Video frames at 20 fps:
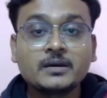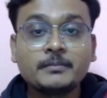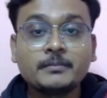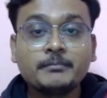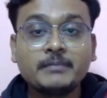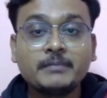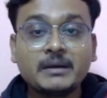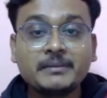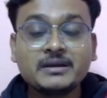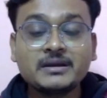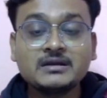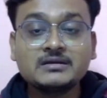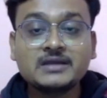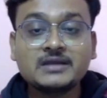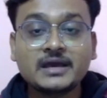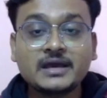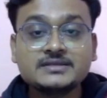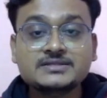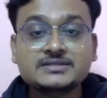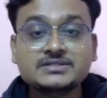Mamang
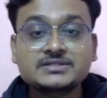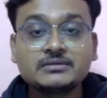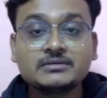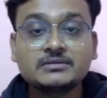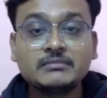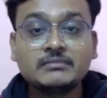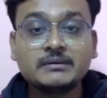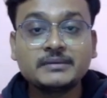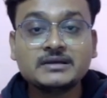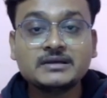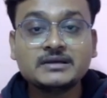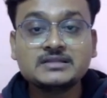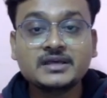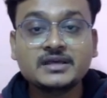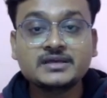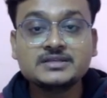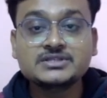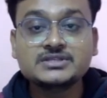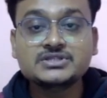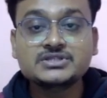
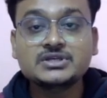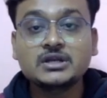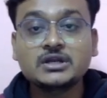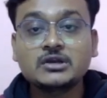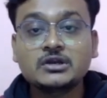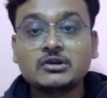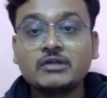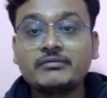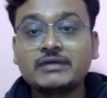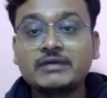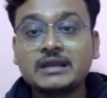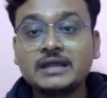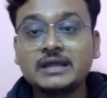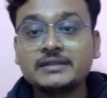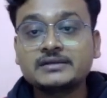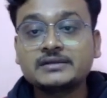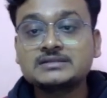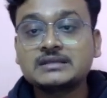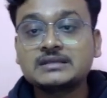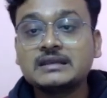Dai's novella,
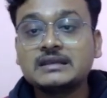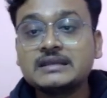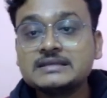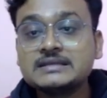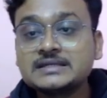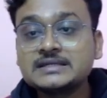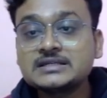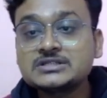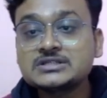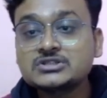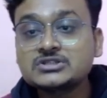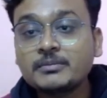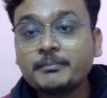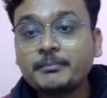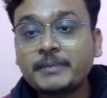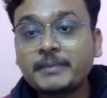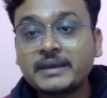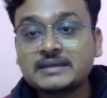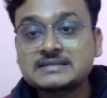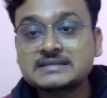that is Legends of
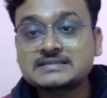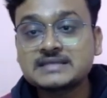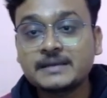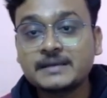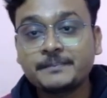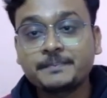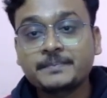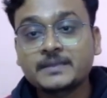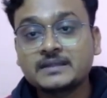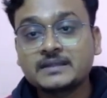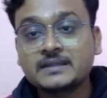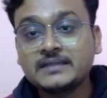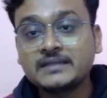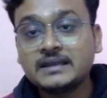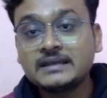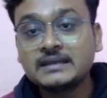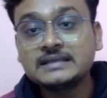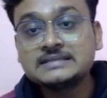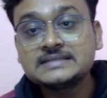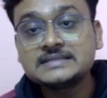Pensam. The
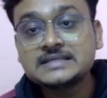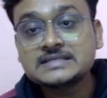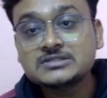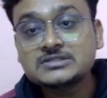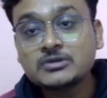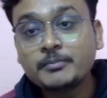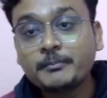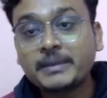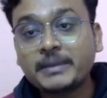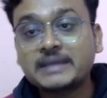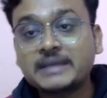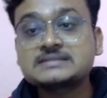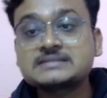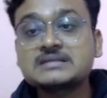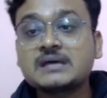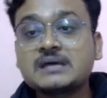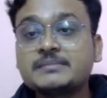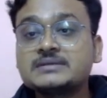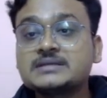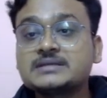Legends of
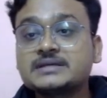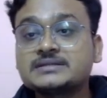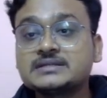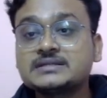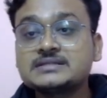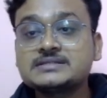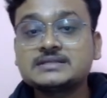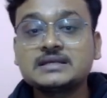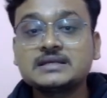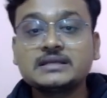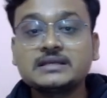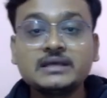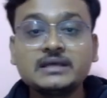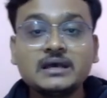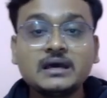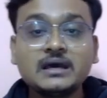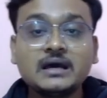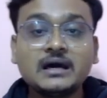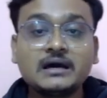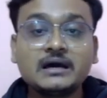Pensam is essentially
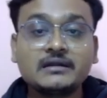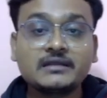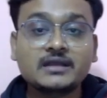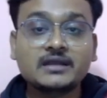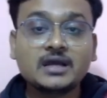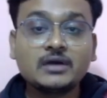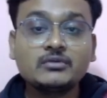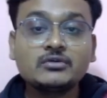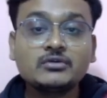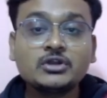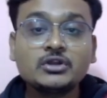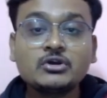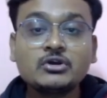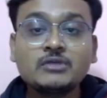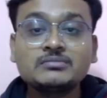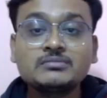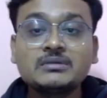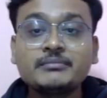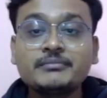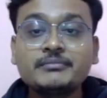a recounting
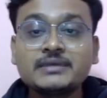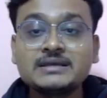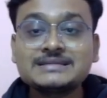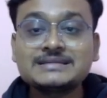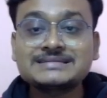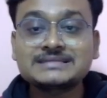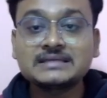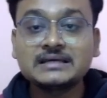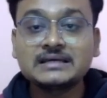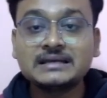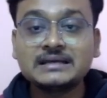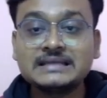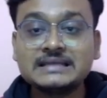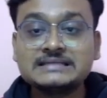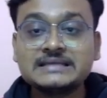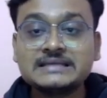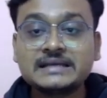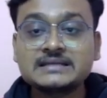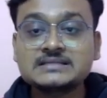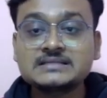of the myths,
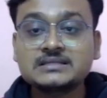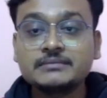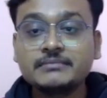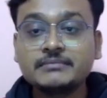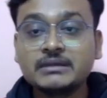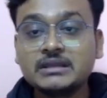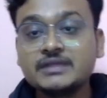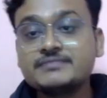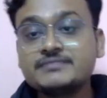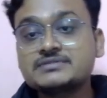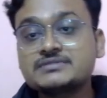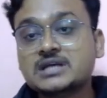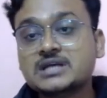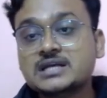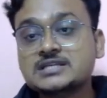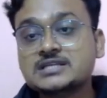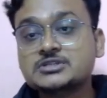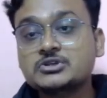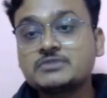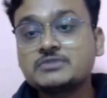legends, beliefs,
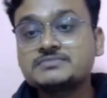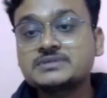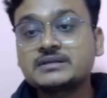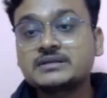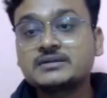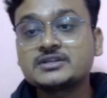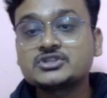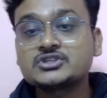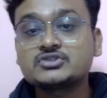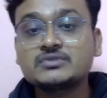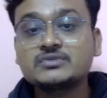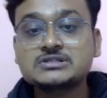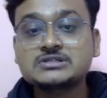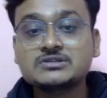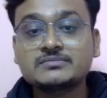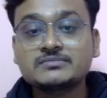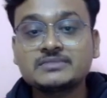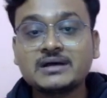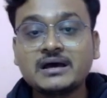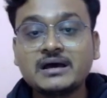customs, and rituals
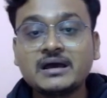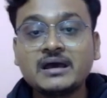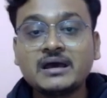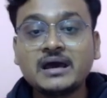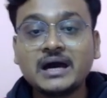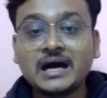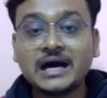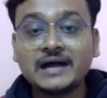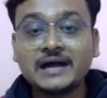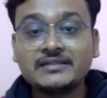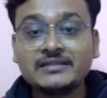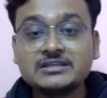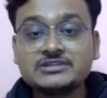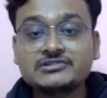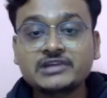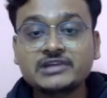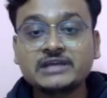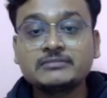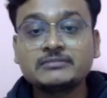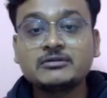of the Adi
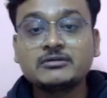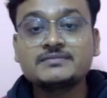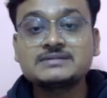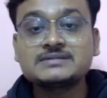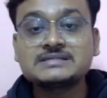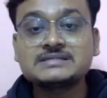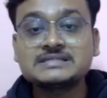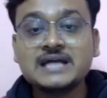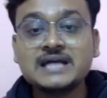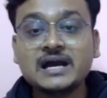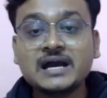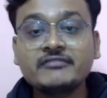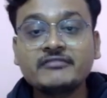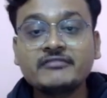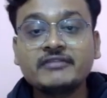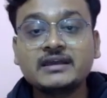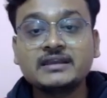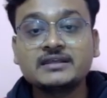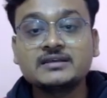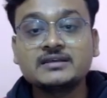tribe of Siang
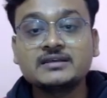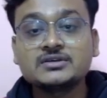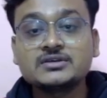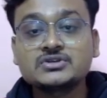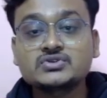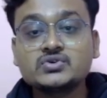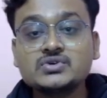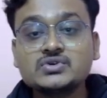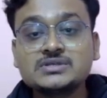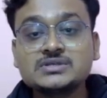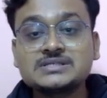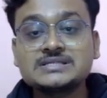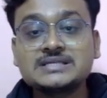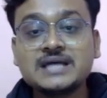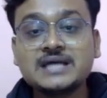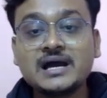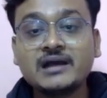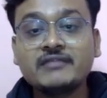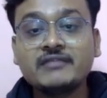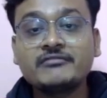Valley. So
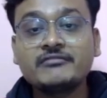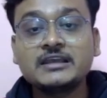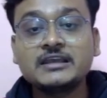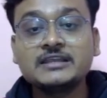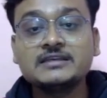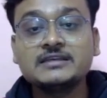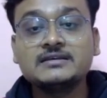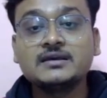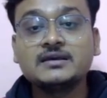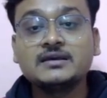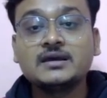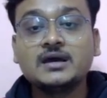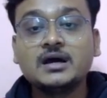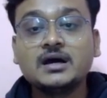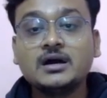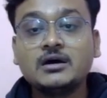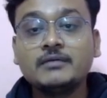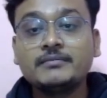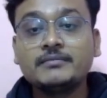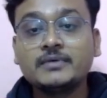Siang Valley
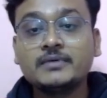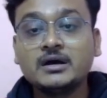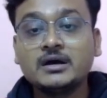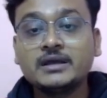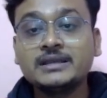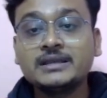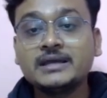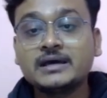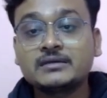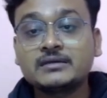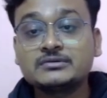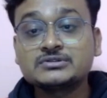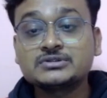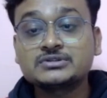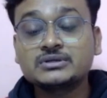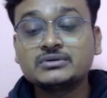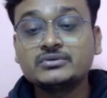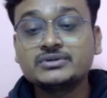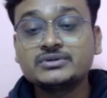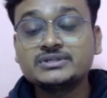
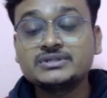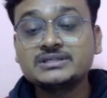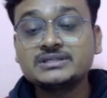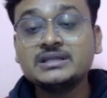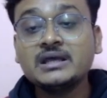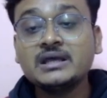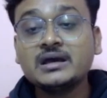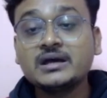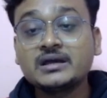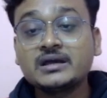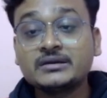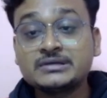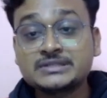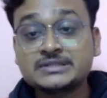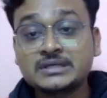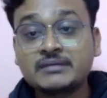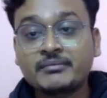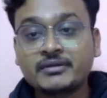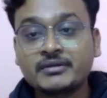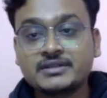which is in
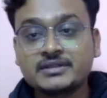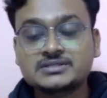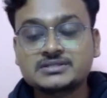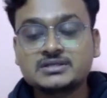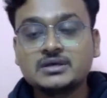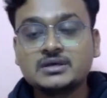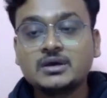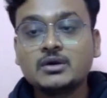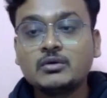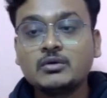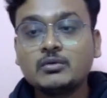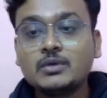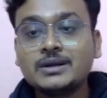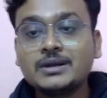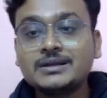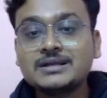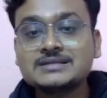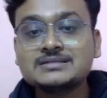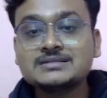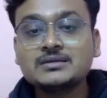Arunachal Pradesh. What
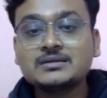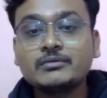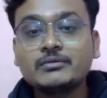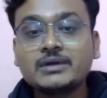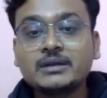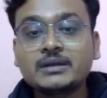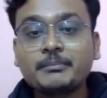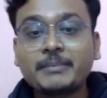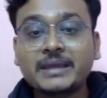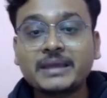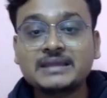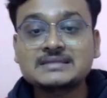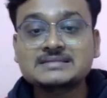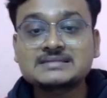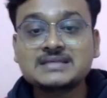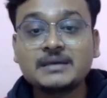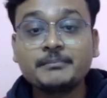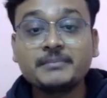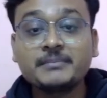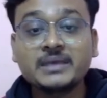does the word
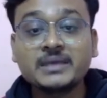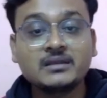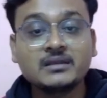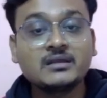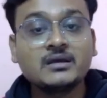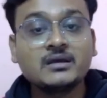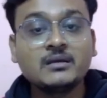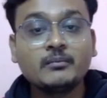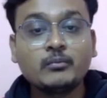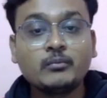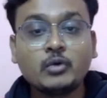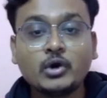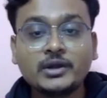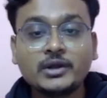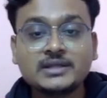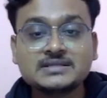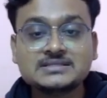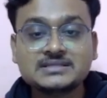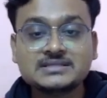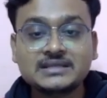Pensam mean?
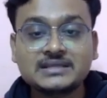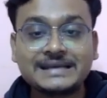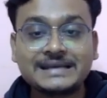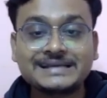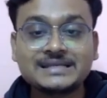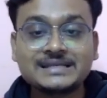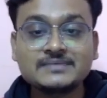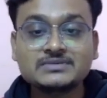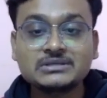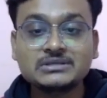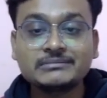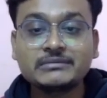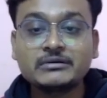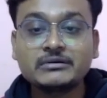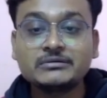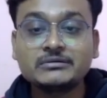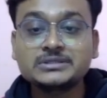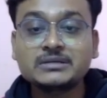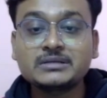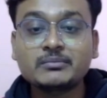Forests, natives of
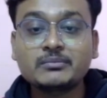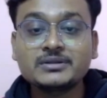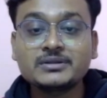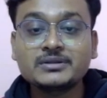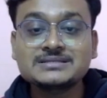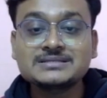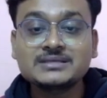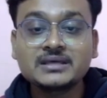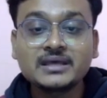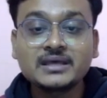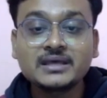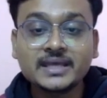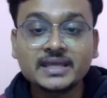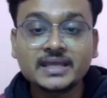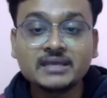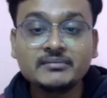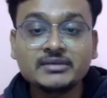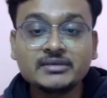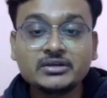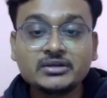Arunachal Pradesh,
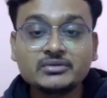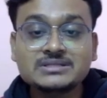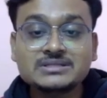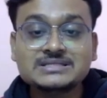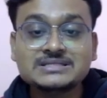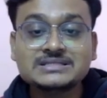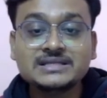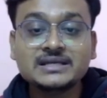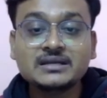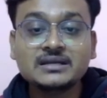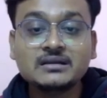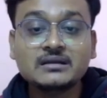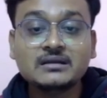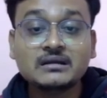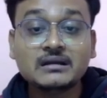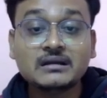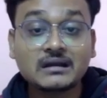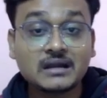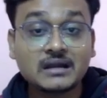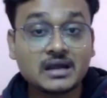in between state,
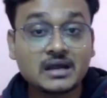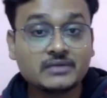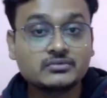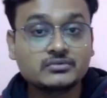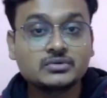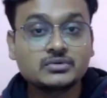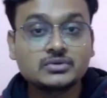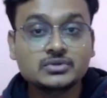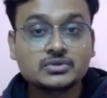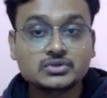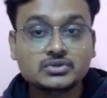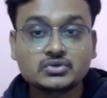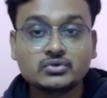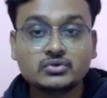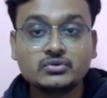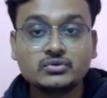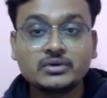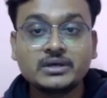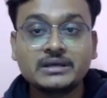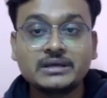cloud.
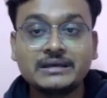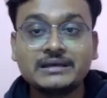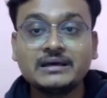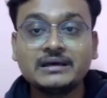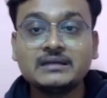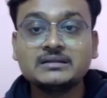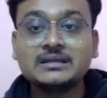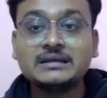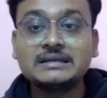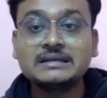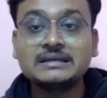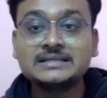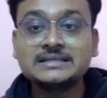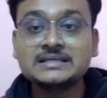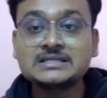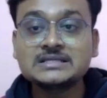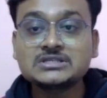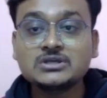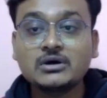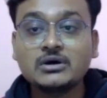So here the
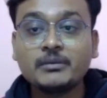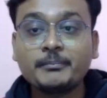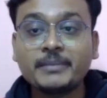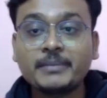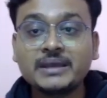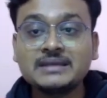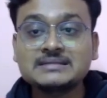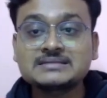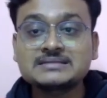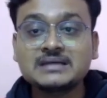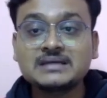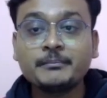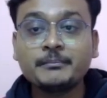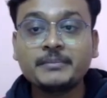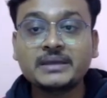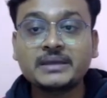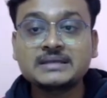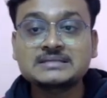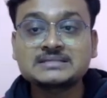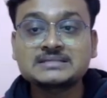Legends of
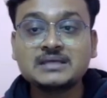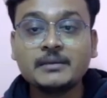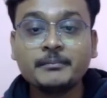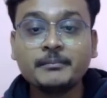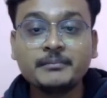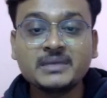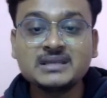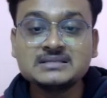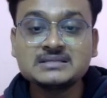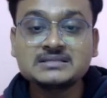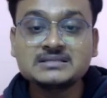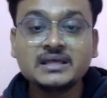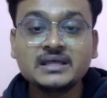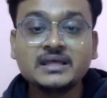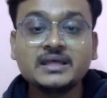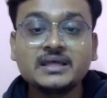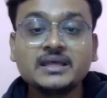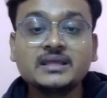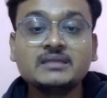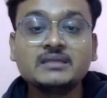Pensam means
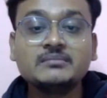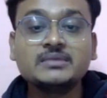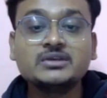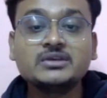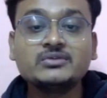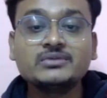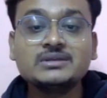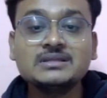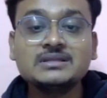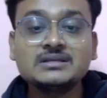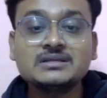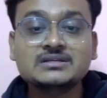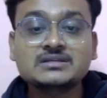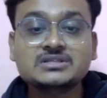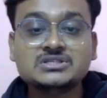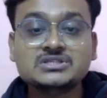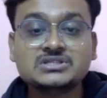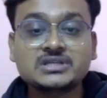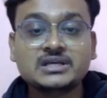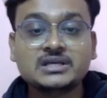in between
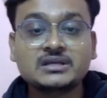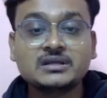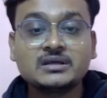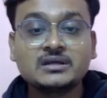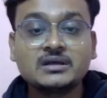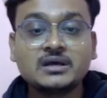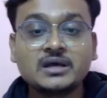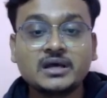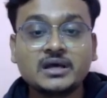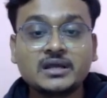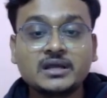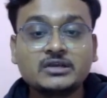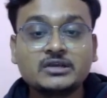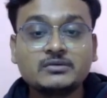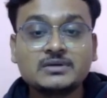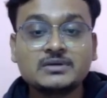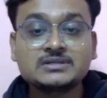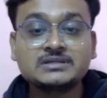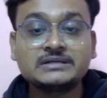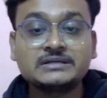state, and it
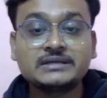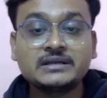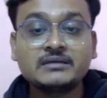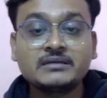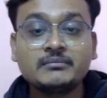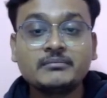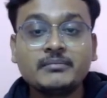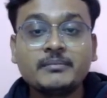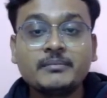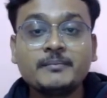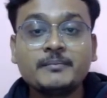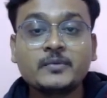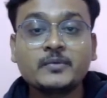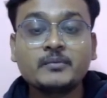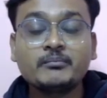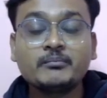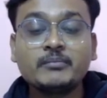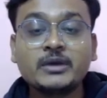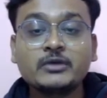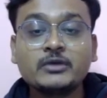was written
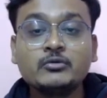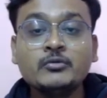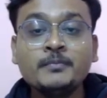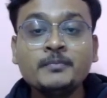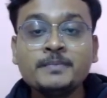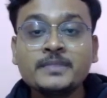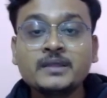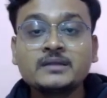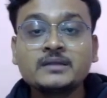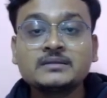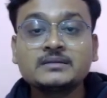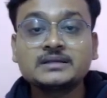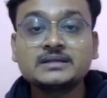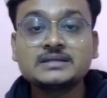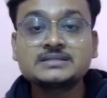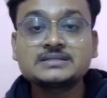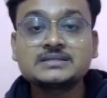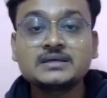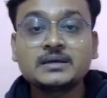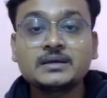by whom? That
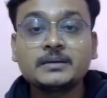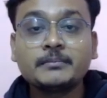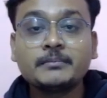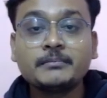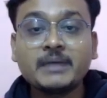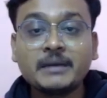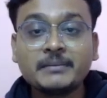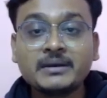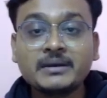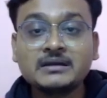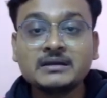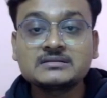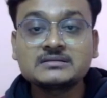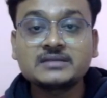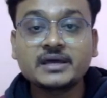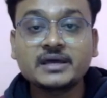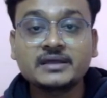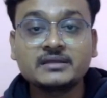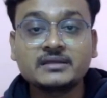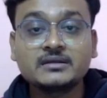is Mamang
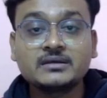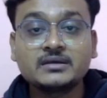Dai.